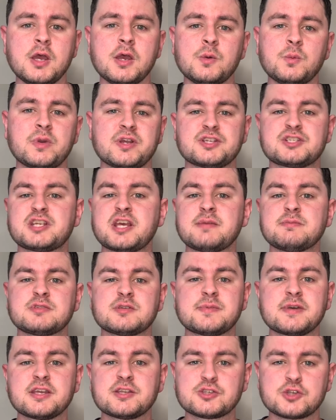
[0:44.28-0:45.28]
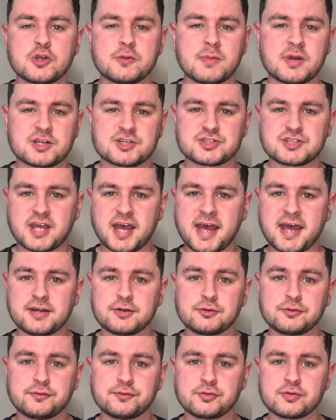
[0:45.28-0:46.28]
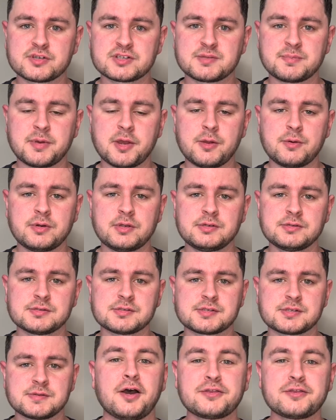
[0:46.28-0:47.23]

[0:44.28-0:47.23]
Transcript: which seemed to be too much to handle for his opponents.